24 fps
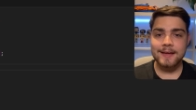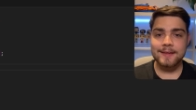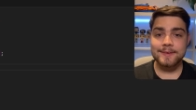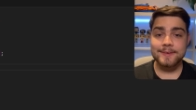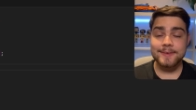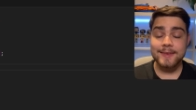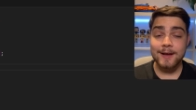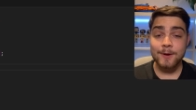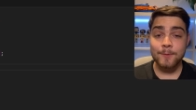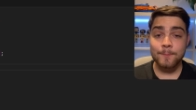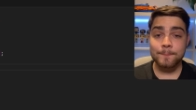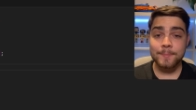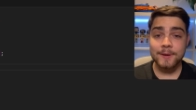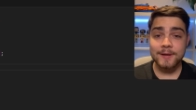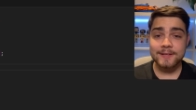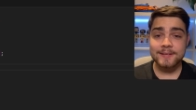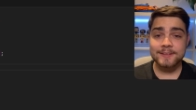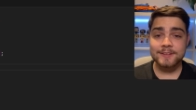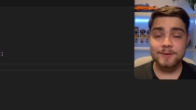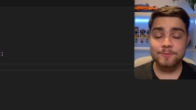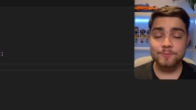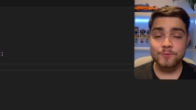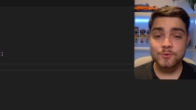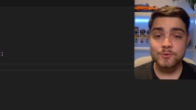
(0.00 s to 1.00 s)
Now, back
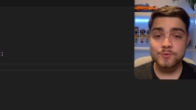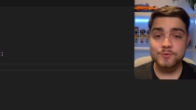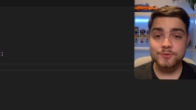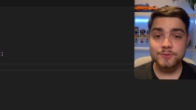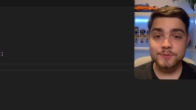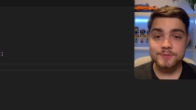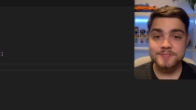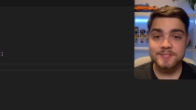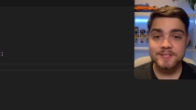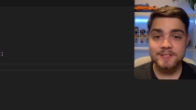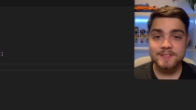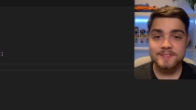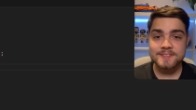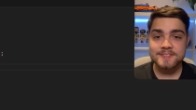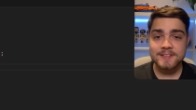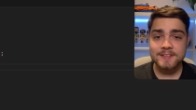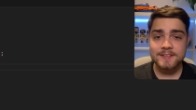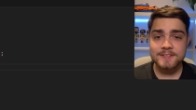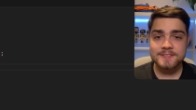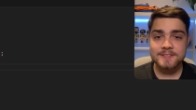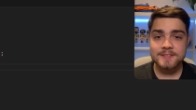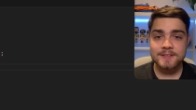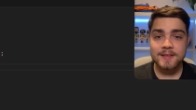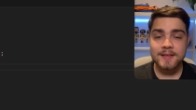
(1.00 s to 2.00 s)
in our
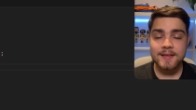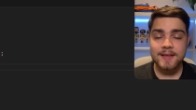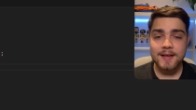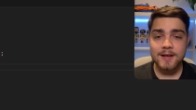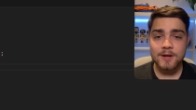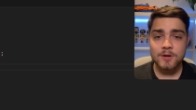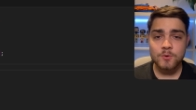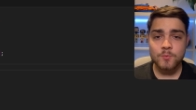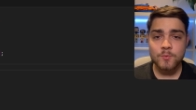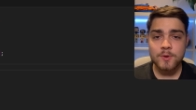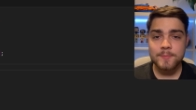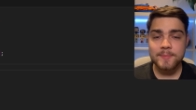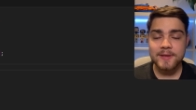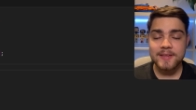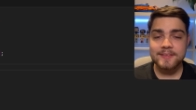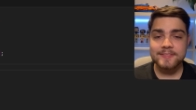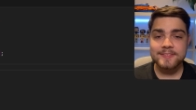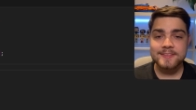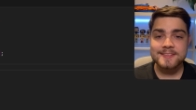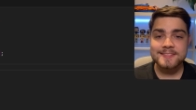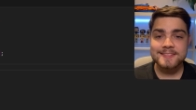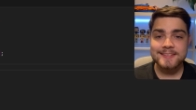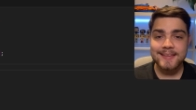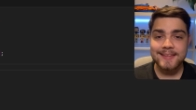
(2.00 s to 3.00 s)
route.tsx, how can we make
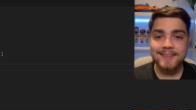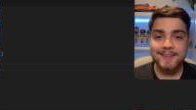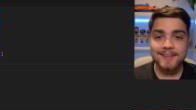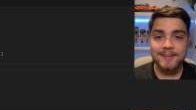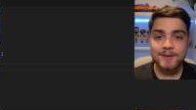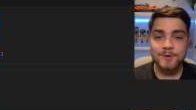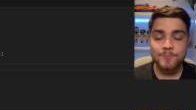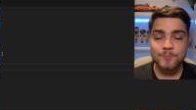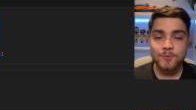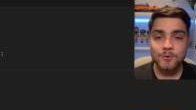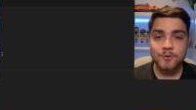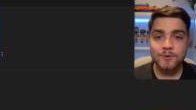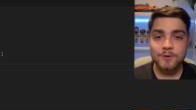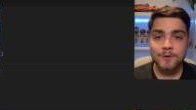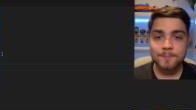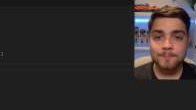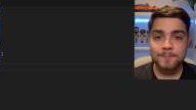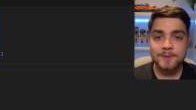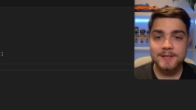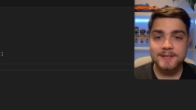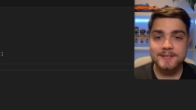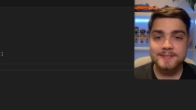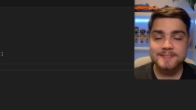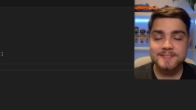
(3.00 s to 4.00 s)
this a little more
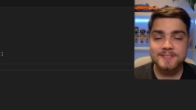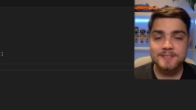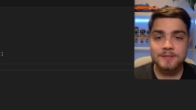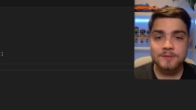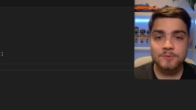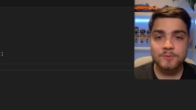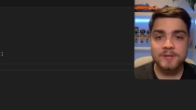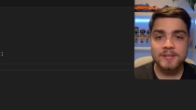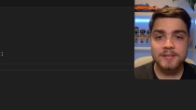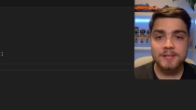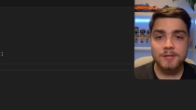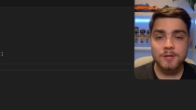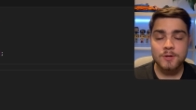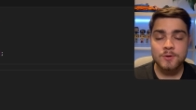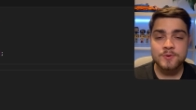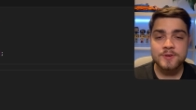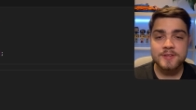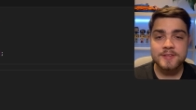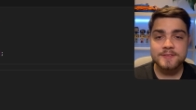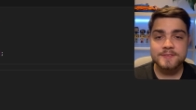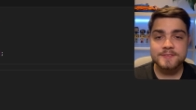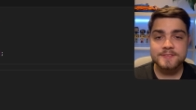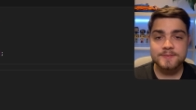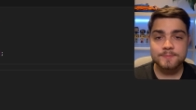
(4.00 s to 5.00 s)
complex so that we can load
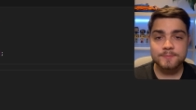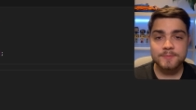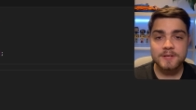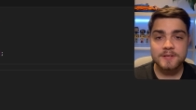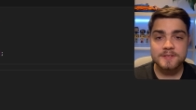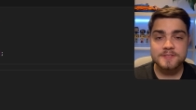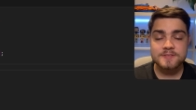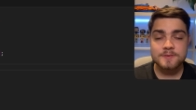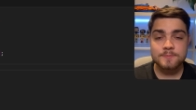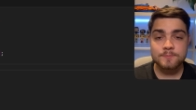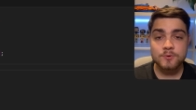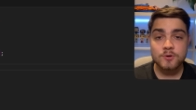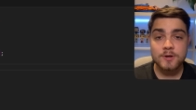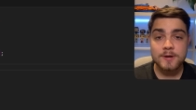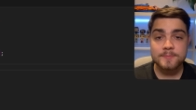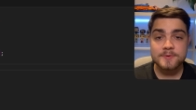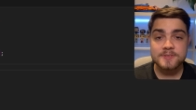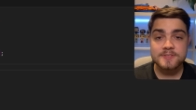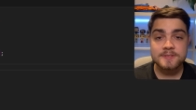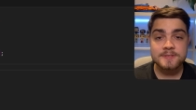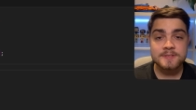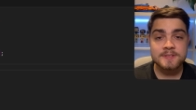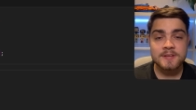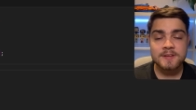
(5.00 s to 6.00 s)
in some custom
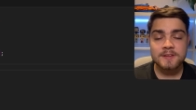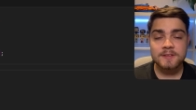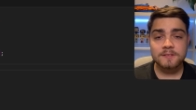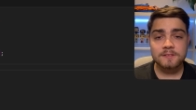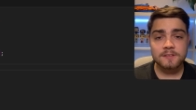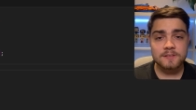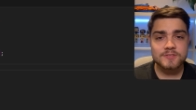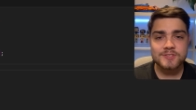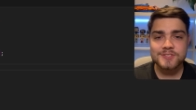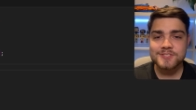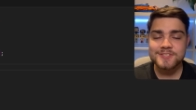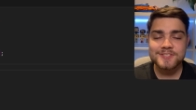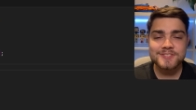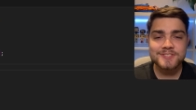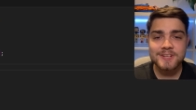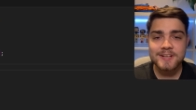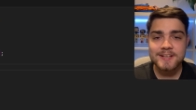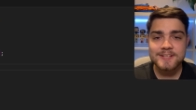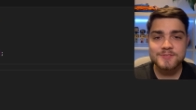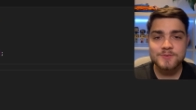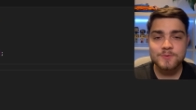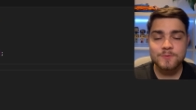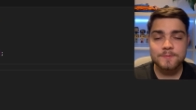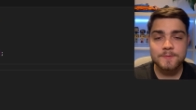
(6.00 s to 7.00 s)
parameters such as a
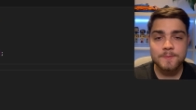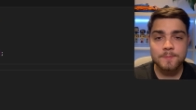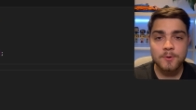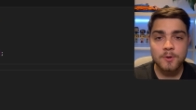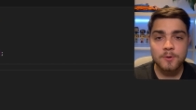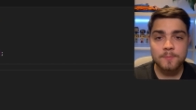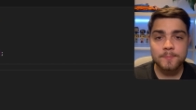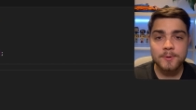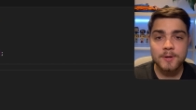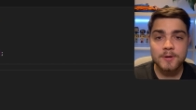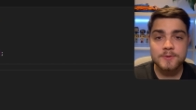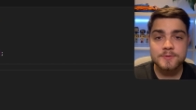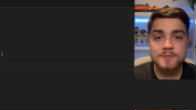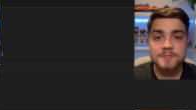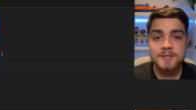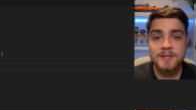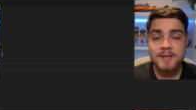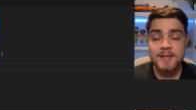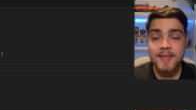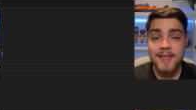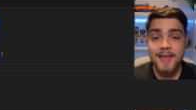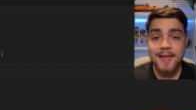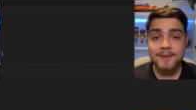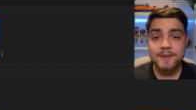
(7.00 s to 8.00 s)
title of a blog post
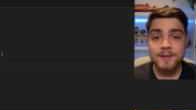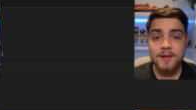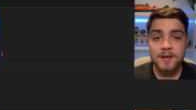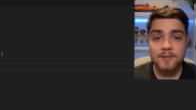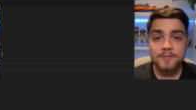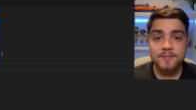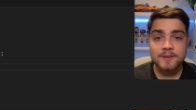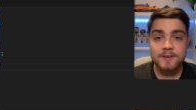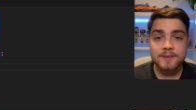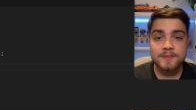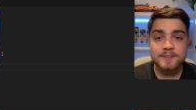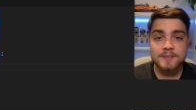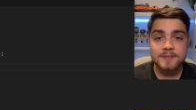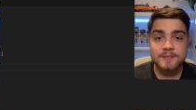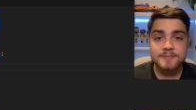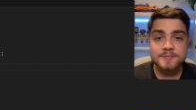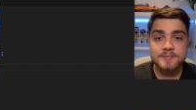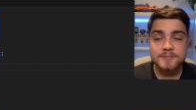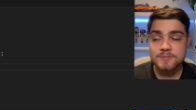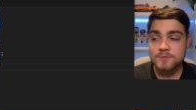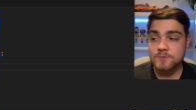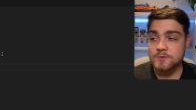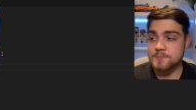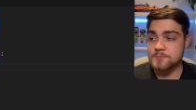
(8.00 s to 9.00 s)
and other
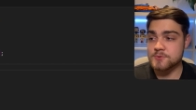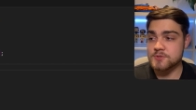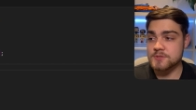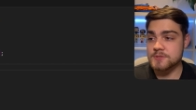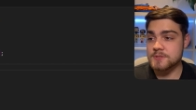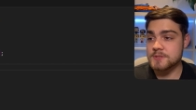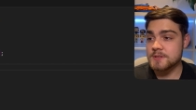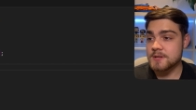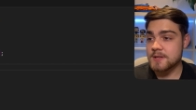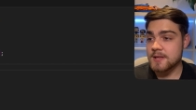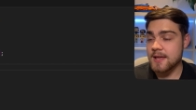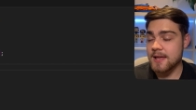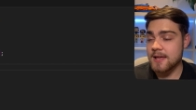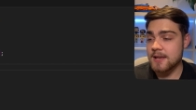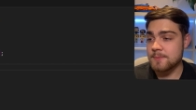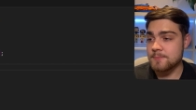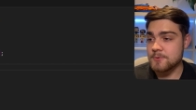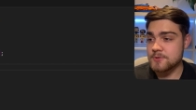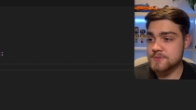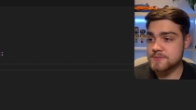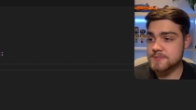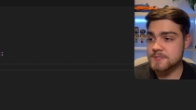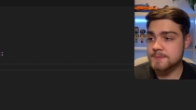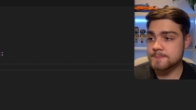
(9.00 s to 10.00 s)
description
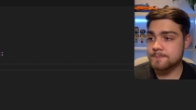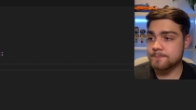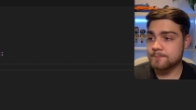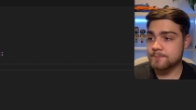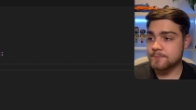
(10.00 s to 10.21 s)
elements?